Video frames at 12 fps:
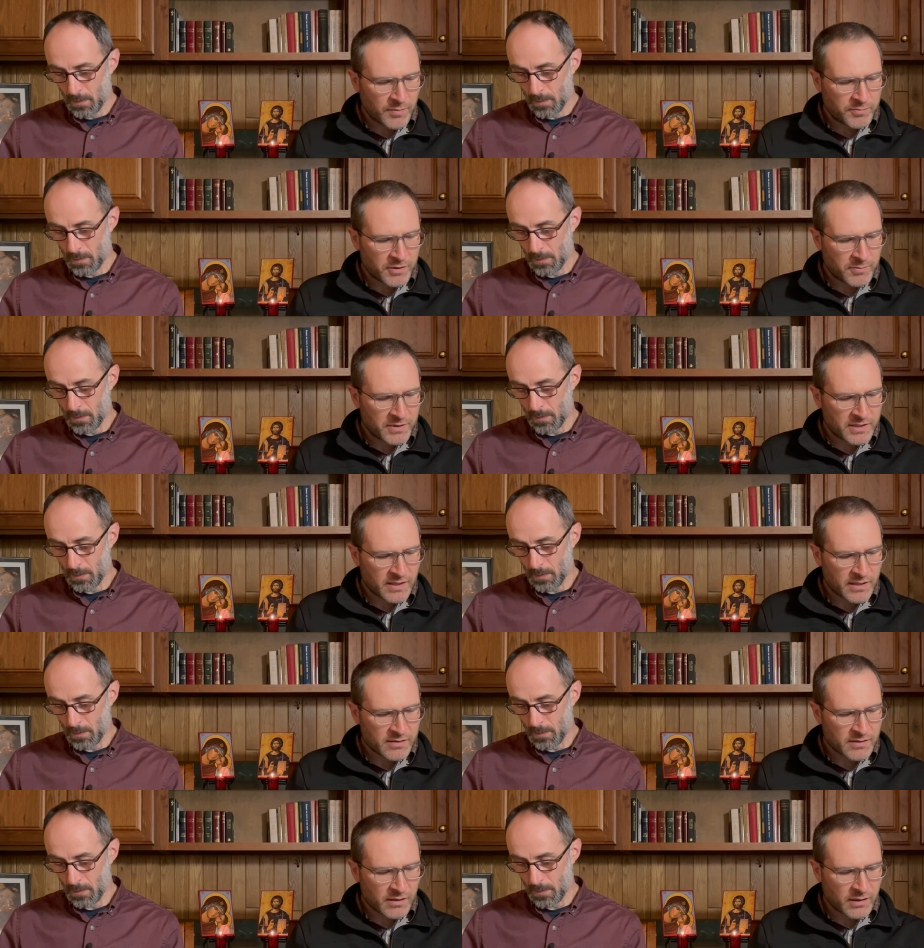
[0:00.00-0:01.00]
Speaker 1: up to
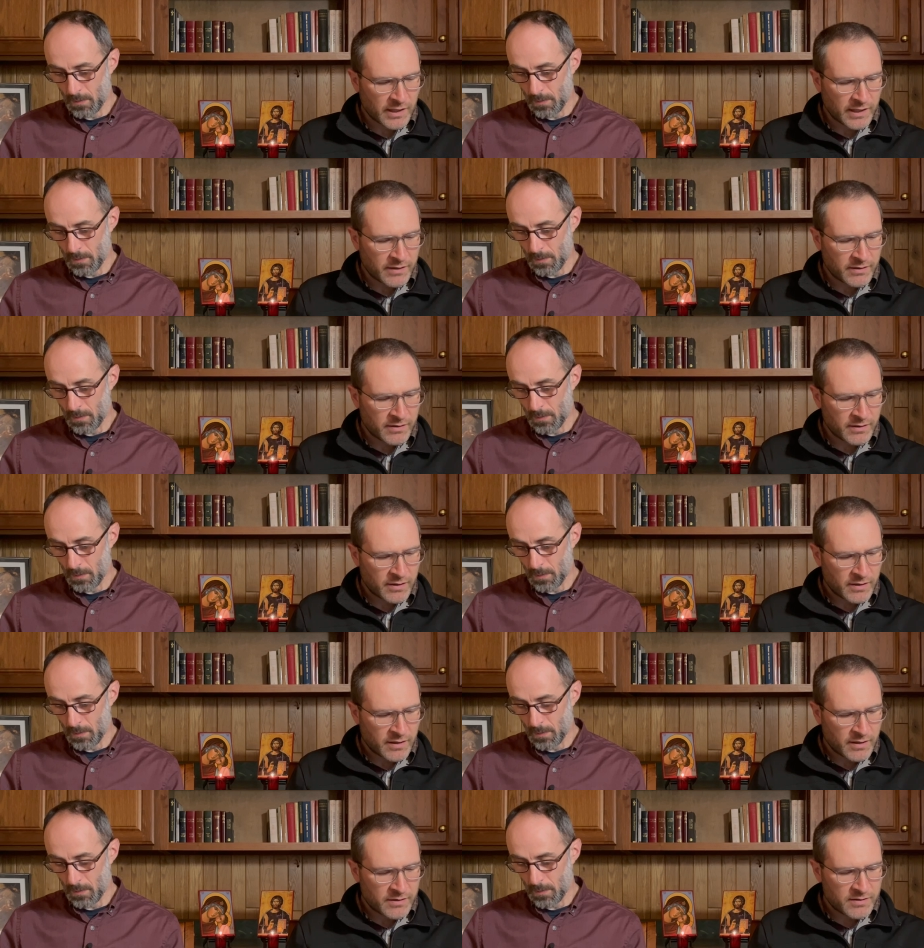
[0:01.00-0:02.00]
possess the land,
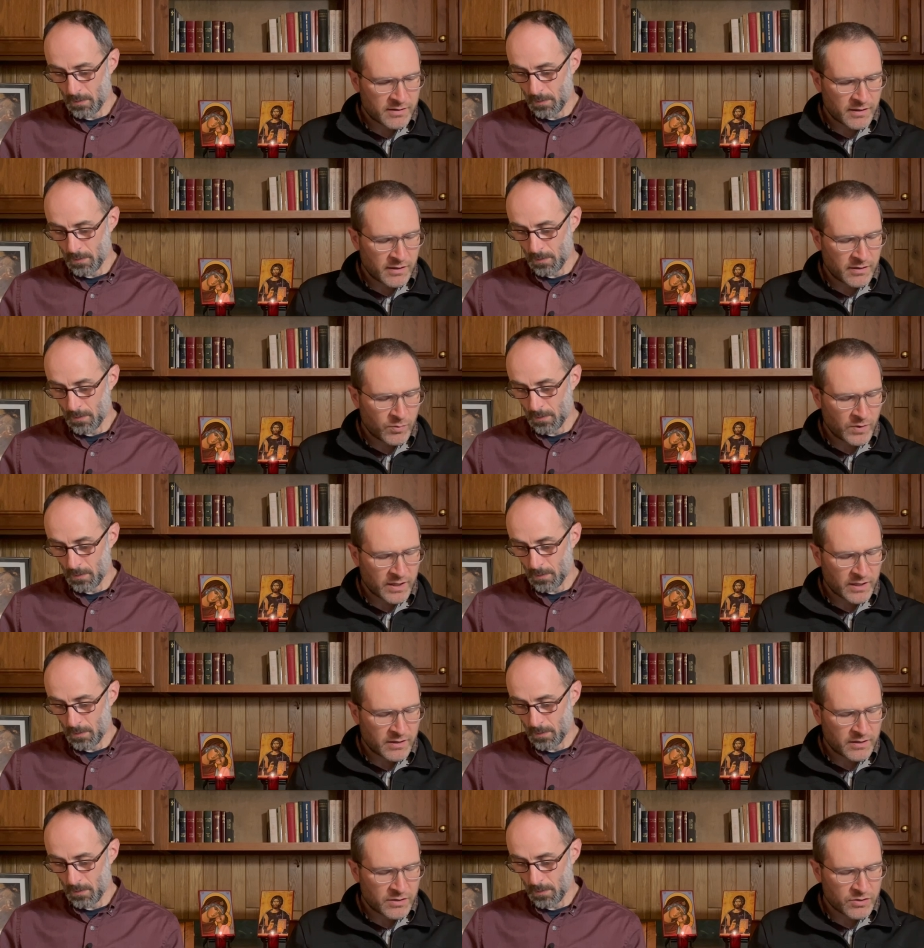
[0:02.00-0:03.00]
and see the
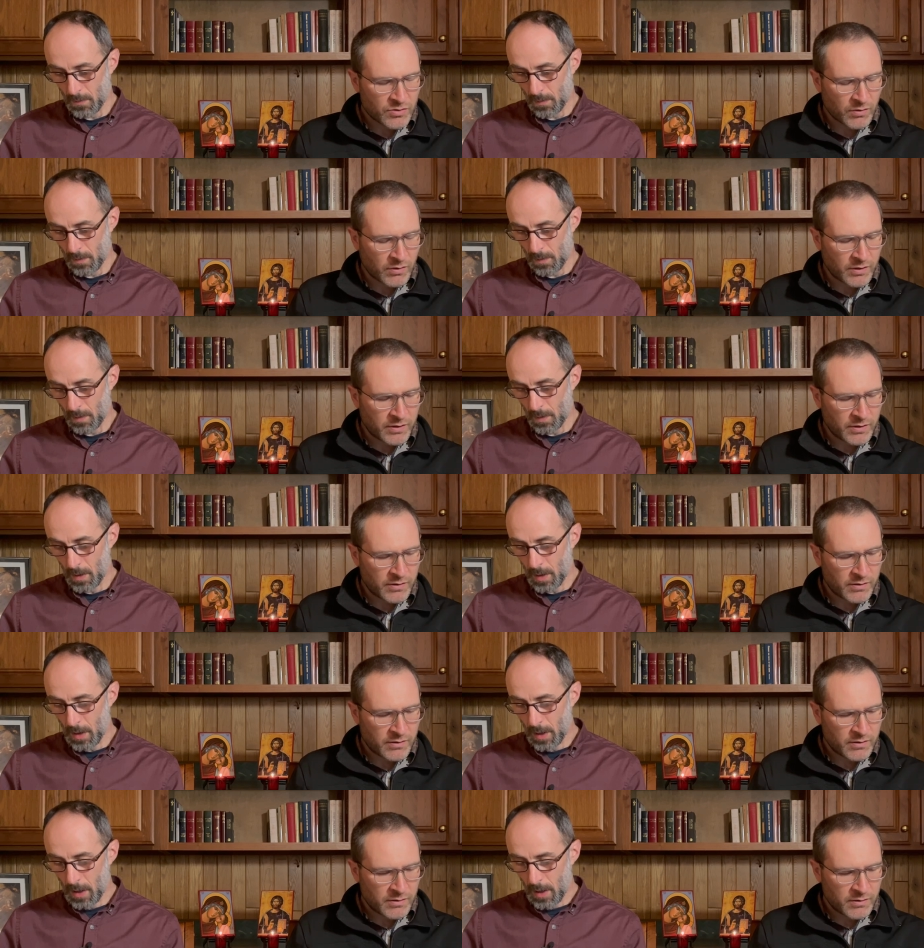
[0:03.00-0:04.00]
wicked destroyed.
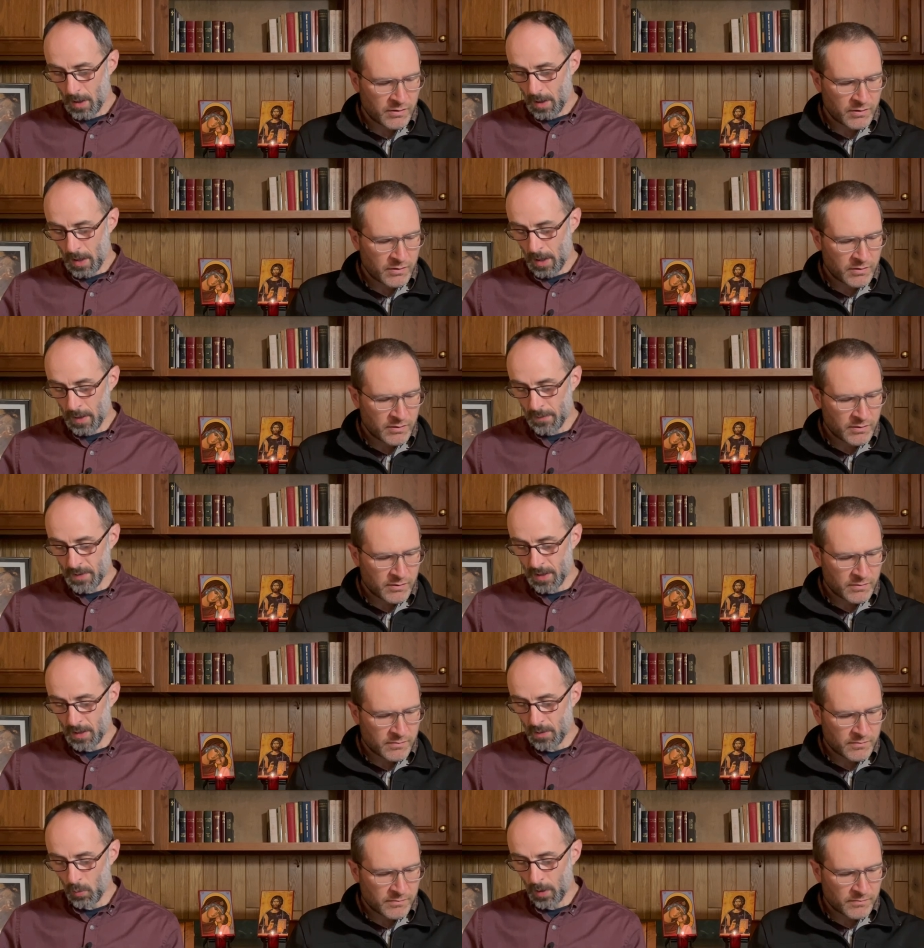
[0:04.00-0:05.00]
Speaker 2: I have
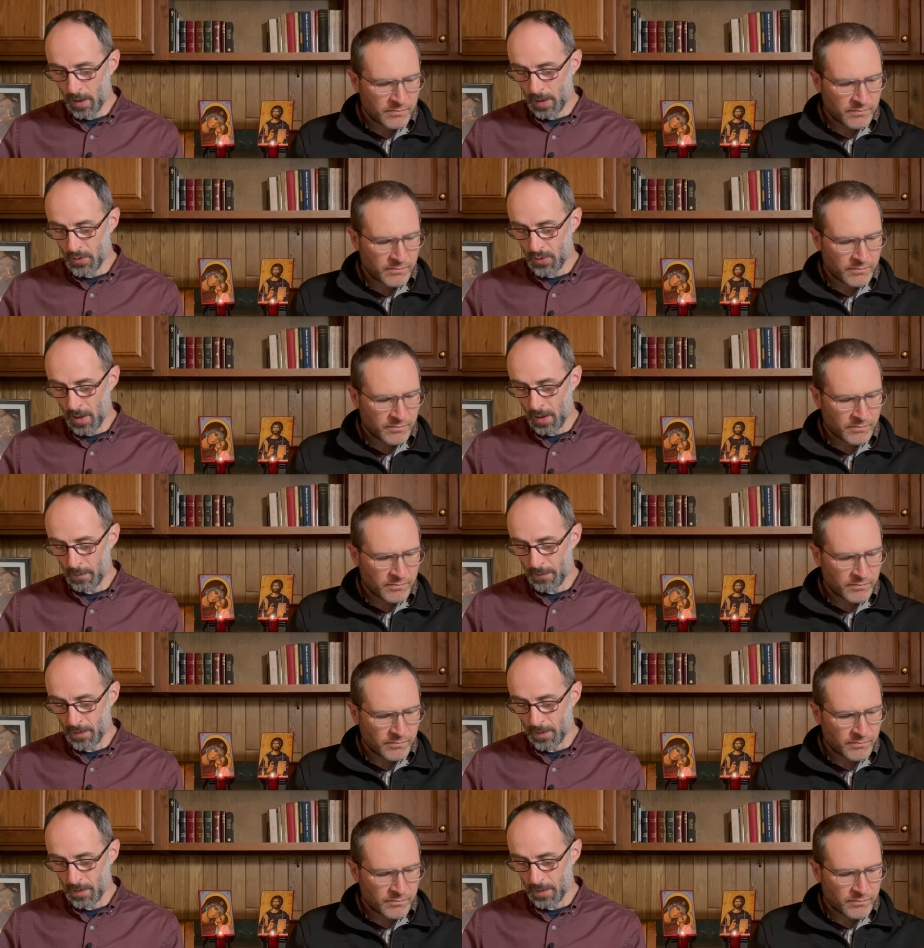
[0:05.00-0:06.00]
seen the wicked
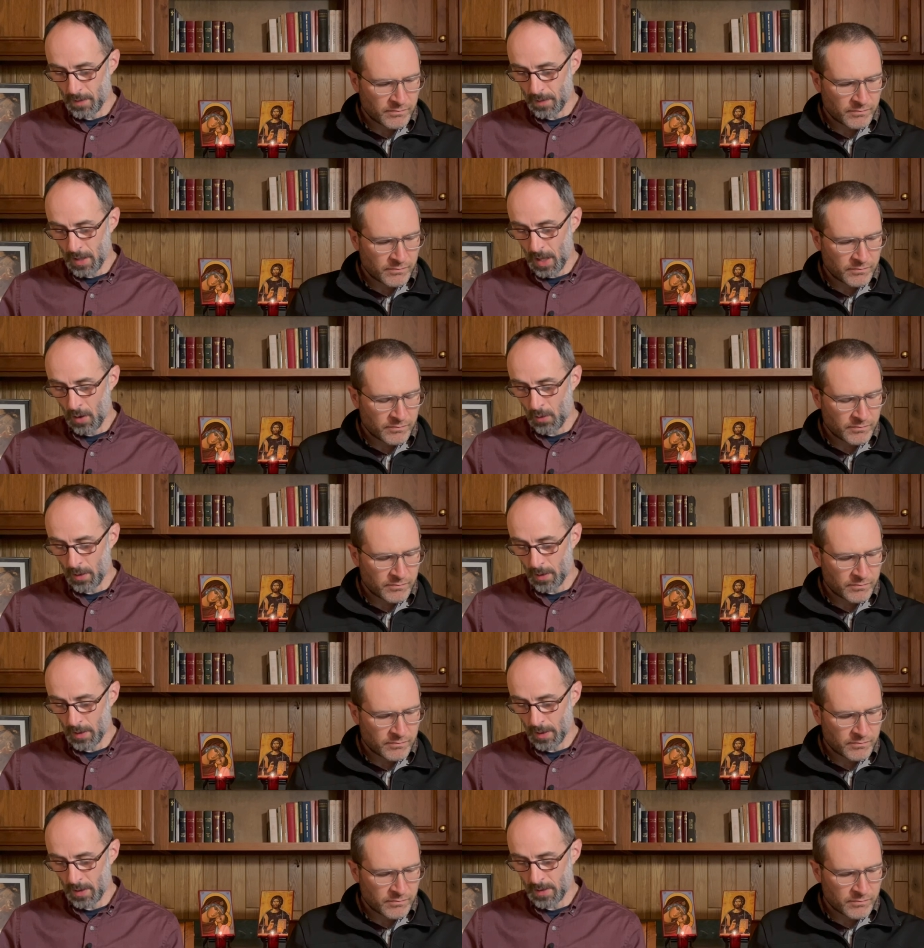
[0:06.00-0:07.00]
triumphant, towering
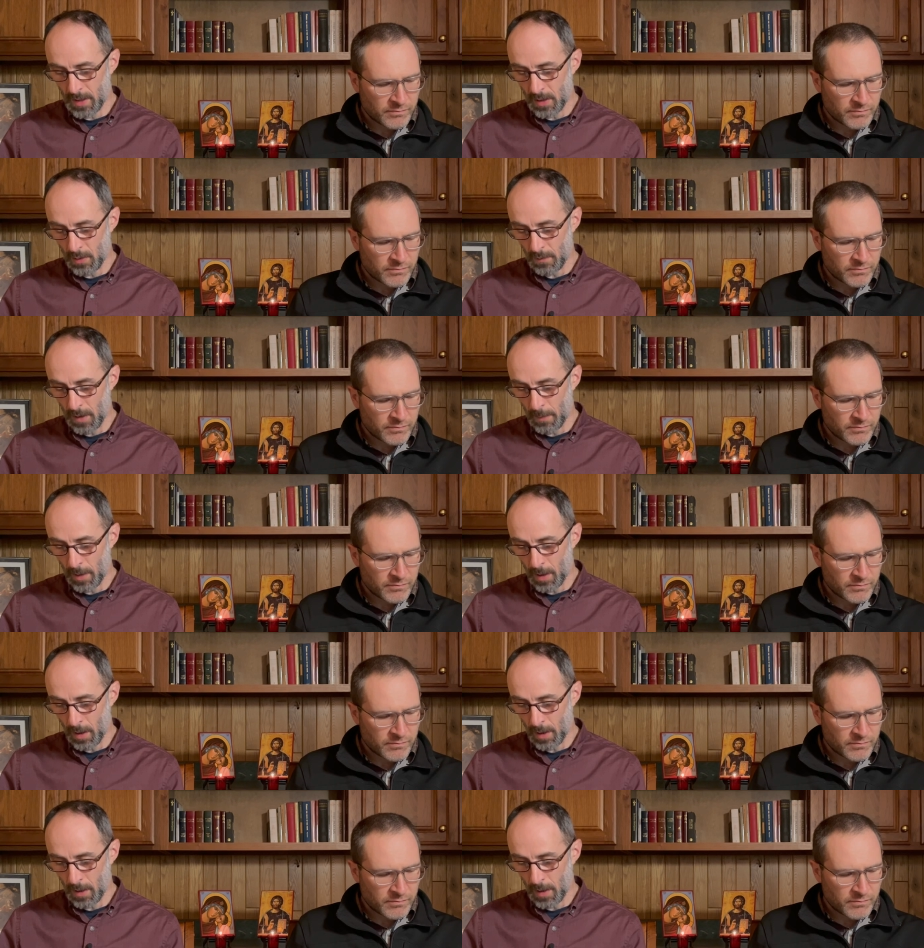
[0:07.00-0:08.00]
like a cedar of
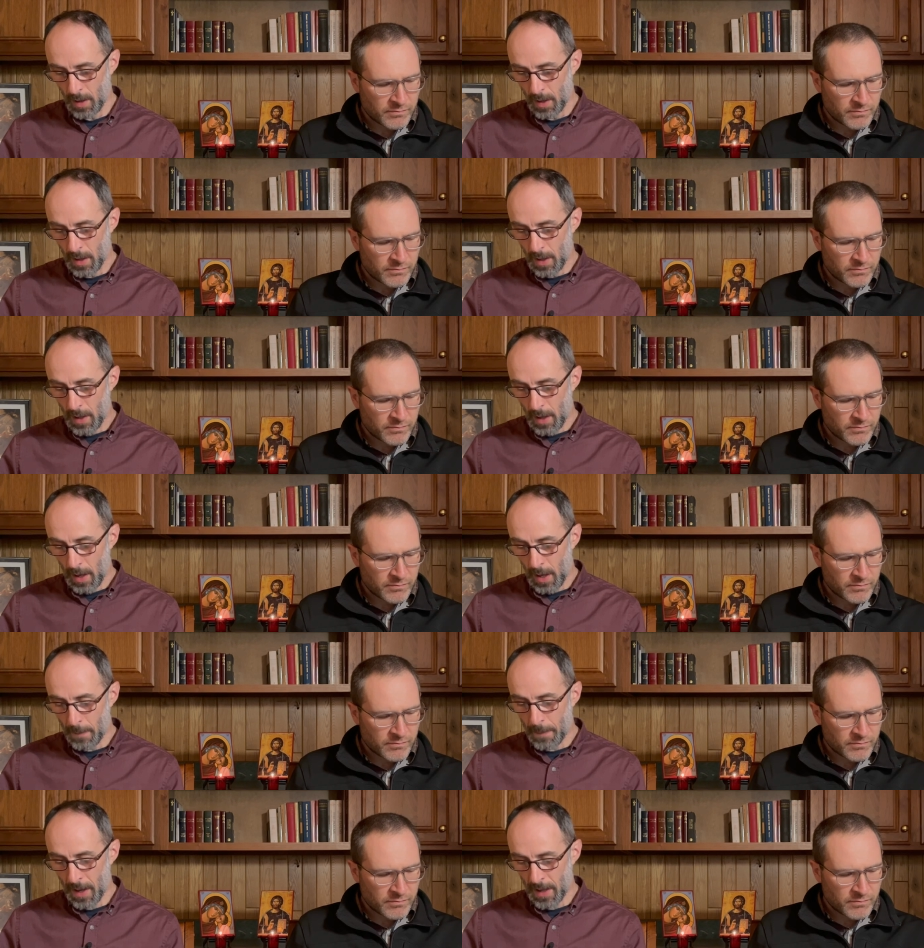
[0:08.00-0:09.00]
Lebanon.
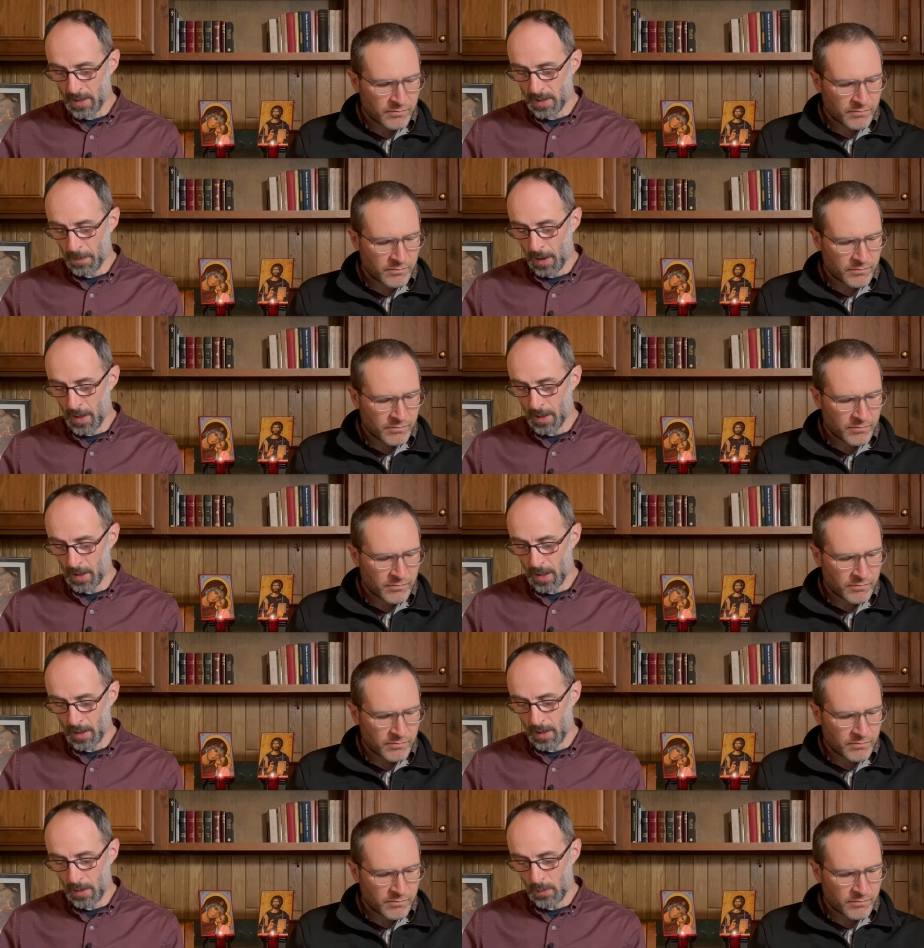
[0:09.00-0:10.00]
I passed by
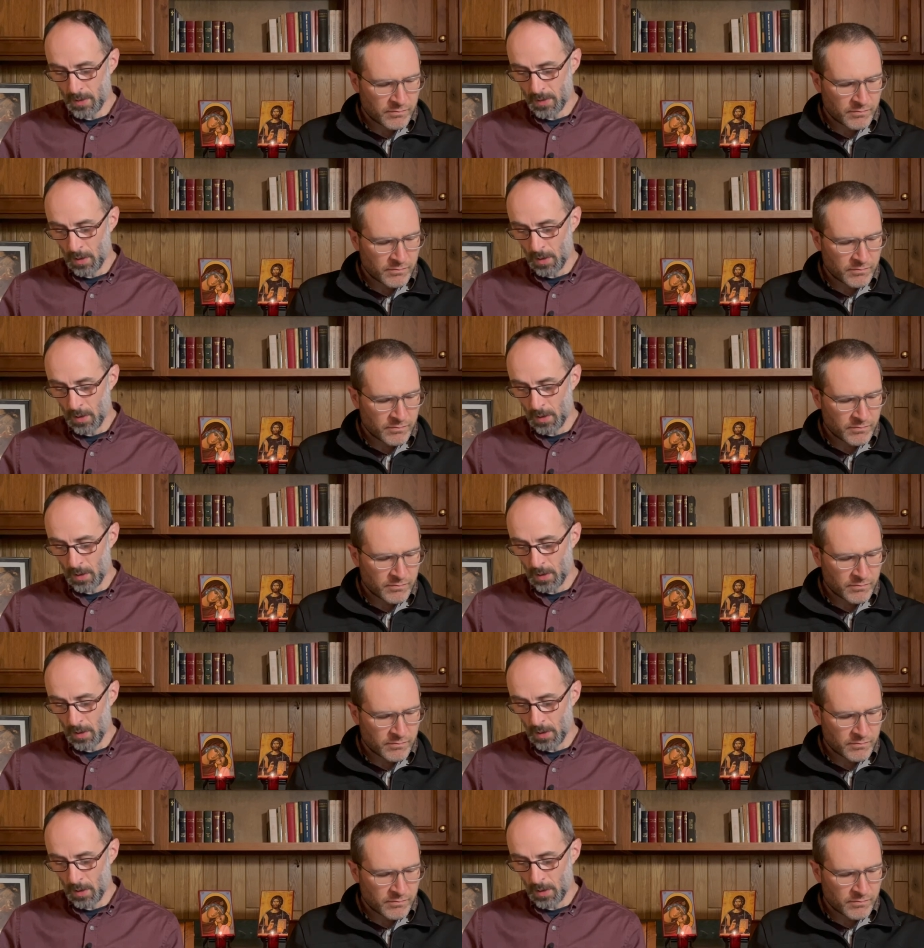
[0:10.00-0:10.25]
again, he was